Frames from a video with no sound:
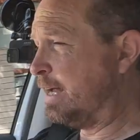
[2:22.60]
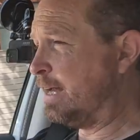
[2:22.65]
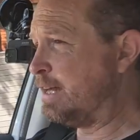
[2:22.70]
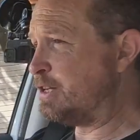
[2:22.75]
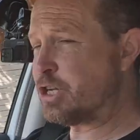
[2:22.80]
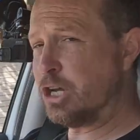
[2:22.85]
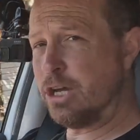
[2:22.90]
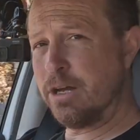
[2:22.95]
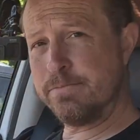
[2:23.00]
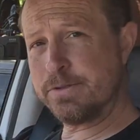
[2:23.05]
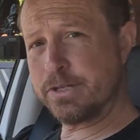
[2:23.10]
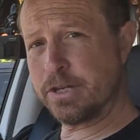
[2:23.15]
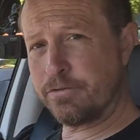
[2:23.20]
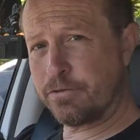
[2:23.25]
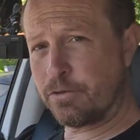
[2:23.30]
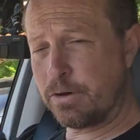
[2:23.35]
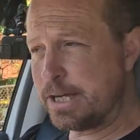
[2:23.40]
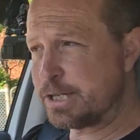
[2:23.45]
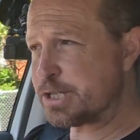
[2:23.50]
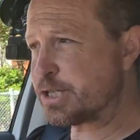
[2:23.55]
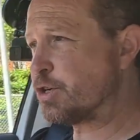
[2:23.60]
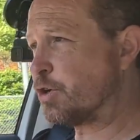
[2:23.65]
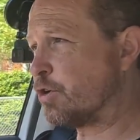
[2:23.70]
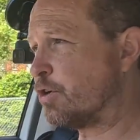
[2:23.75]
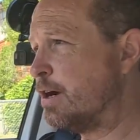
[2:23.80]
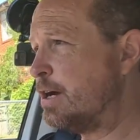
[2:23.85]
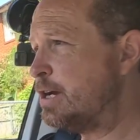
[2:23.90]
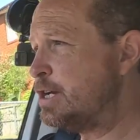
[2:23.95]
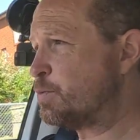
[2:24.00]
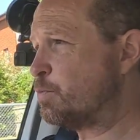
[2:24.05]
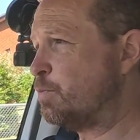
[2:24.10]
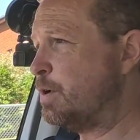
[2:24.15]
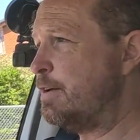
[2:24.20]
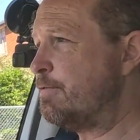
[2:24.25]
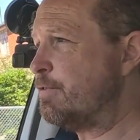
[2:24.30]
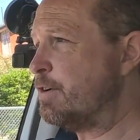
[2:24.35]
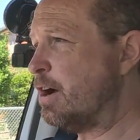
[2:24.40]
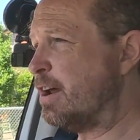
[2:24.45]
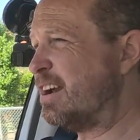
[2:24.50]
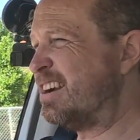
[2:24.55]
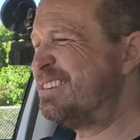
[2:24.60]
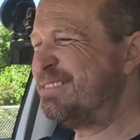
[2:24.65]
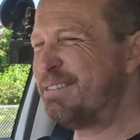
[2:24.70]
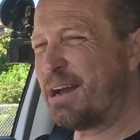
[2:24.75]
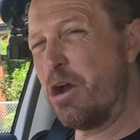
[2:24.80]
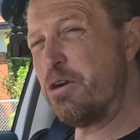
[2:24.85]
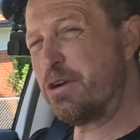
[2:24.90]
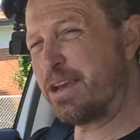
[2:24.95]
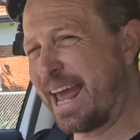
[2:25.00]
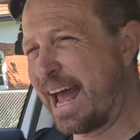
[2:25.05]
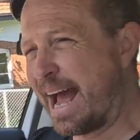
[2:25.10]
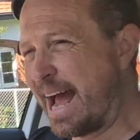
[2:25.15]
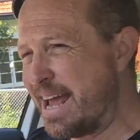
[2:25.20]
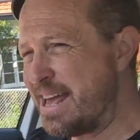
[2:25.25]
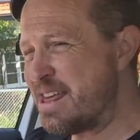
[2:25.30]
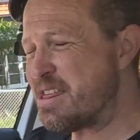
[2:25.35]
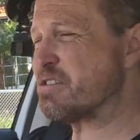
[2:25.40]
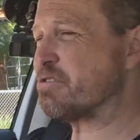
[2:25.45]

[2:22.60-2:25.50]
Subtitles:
In terms of rear storage, we've got an okay